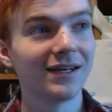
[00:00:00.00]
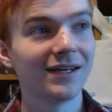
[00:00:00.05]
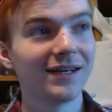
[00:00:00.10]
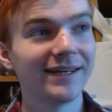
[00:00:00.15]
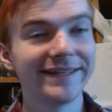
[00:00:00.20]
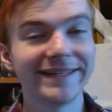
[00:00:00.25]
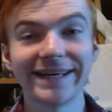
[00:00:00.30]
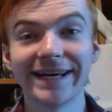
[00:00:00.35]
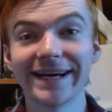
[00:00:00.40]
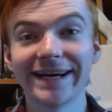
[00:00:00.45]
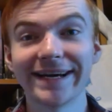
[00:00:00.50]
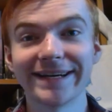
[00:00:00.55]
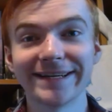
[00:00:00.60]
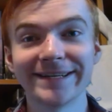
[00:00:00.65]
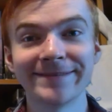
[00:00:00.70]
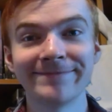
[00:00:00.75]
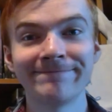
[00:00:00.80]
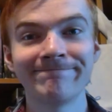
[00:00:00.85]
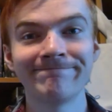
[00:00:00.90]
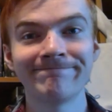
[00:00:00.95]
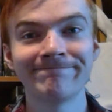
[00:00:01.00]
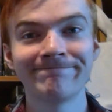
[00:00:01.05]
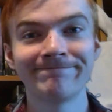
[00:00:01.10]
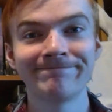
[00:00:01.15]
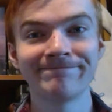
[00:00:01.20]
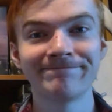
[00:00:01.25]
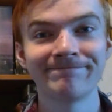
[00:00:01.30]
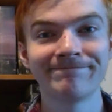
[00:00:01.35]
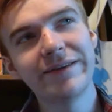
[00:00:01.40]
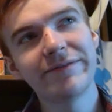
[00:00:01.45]
Yeah.
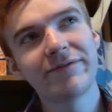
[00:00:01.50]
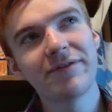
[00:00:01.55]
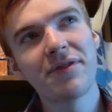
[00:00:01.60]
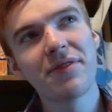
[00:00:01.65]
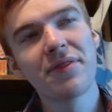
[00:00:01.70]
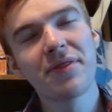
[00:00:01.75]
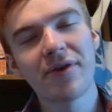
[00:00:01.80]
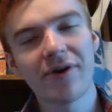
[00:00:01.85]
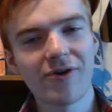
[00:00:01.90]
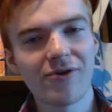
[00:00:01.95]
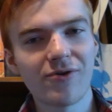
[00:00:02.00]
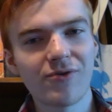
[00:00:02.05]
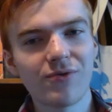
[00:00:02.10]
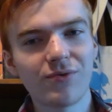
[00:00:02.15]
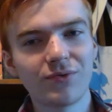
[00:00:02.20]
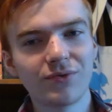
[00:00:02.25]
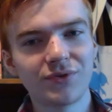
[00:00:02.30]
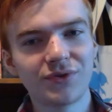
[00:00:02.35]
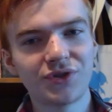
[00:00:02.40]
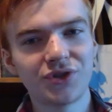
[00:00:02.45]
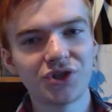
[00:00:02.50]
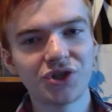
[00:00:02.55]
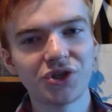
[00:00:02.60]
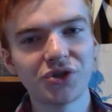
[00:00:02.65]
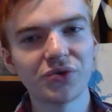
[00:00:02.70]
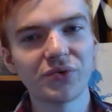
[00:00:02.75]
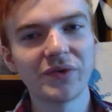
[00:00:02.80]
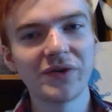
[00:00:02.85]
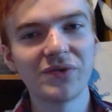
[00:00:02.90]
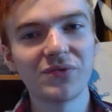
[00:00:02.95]
Even though
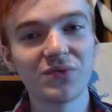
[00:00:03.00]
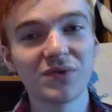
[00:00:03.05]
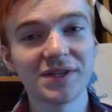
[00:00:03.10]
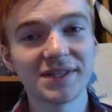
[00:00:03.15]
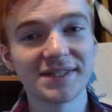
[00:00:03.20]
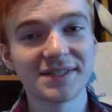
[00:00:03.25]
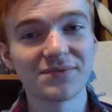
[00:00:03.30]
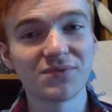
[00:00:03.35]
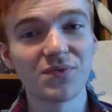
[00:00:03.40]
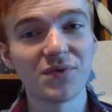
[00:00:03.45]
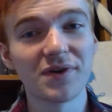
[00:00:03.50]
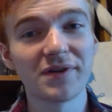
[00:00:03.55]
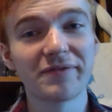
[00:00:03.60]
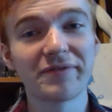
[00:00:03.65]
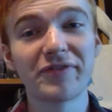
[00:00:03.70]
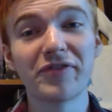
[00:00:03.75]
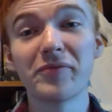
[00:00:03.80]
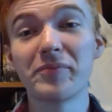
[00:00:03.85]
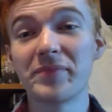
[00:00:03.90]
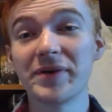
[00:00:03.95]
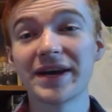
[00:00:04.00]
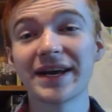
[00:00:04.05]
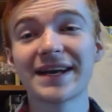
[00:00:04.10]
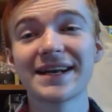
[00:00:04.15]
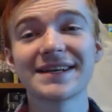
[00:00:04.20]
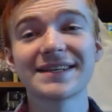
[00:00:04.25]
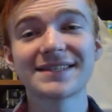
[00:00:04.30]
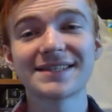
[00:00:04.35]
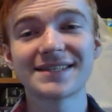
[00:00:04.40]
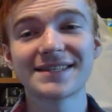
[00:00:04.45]
Chewie was one of the
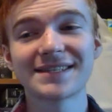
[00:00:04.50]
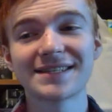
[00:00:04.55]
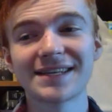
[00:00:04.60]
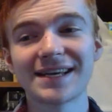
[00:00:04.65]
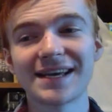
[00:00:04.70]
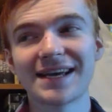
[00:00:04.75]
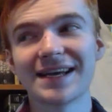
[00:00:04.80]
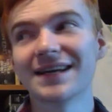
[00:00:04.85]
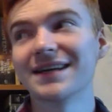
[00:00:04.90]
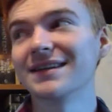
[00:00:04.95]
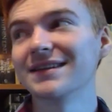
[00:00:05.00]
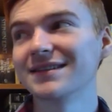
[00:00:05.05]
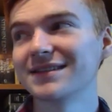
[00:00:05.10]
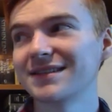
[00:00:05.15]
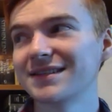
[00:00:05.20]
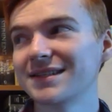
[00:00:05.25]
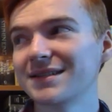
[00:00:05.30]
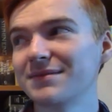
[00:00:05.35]
biggest and